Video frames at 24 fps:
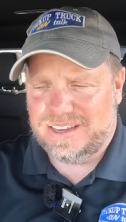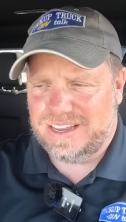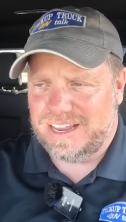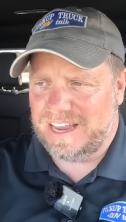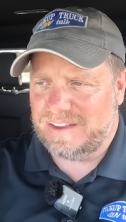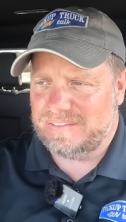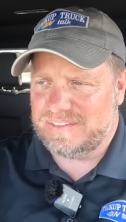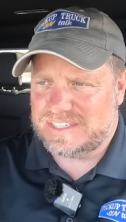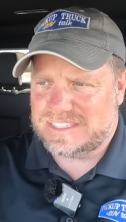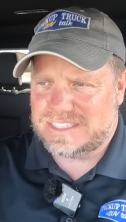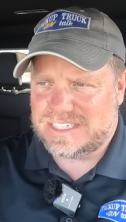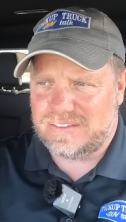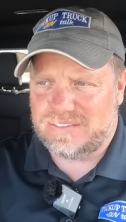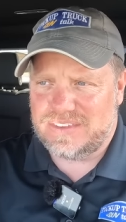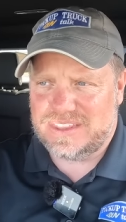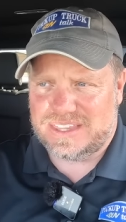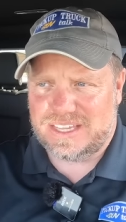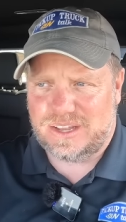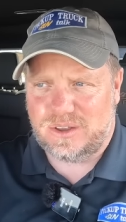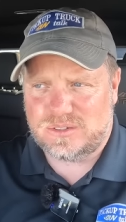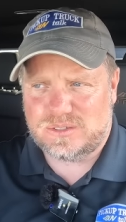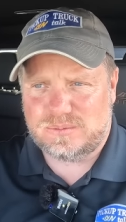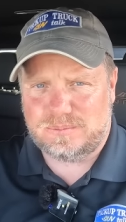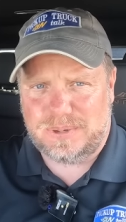I have a
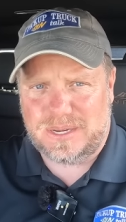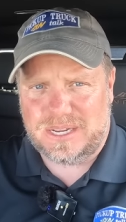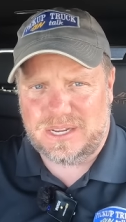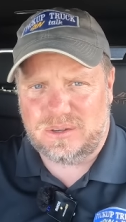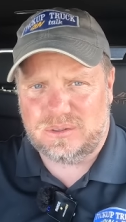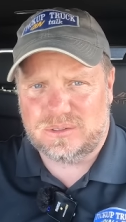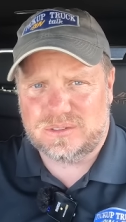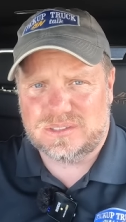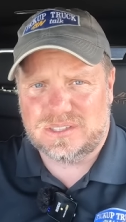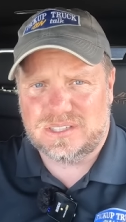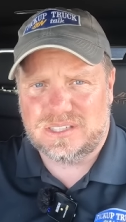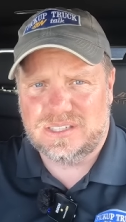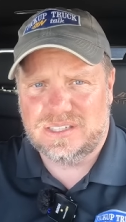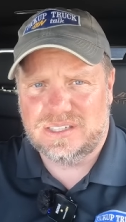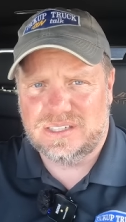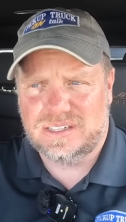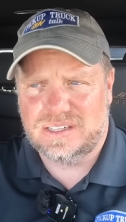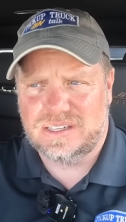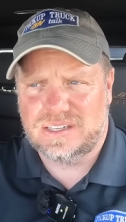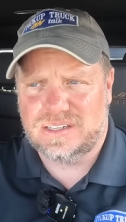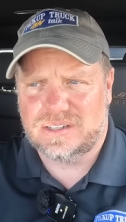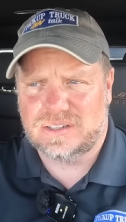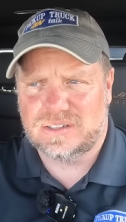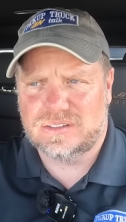7,000-pound
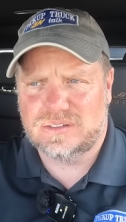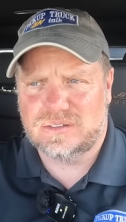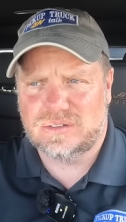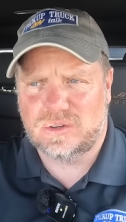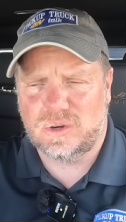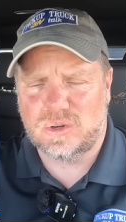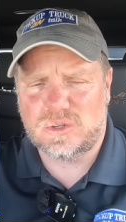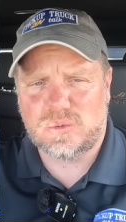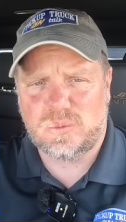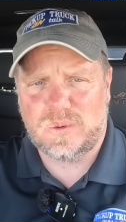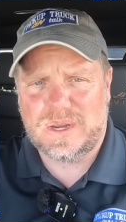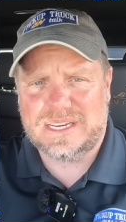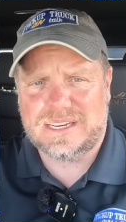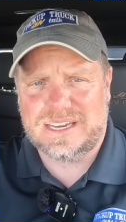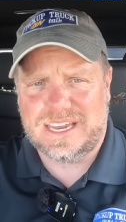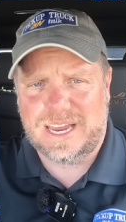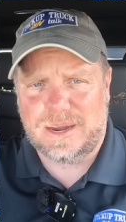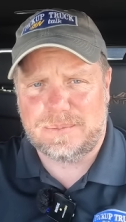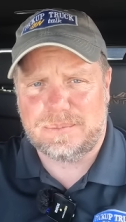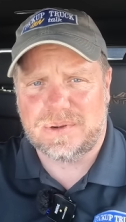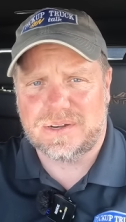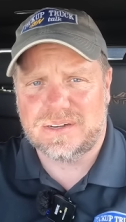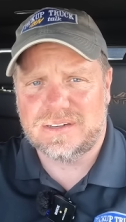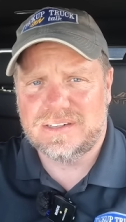gross weight
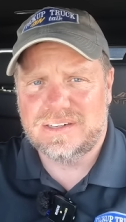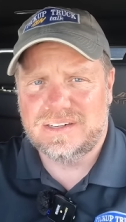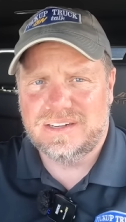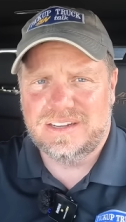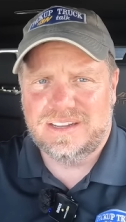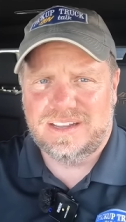camper.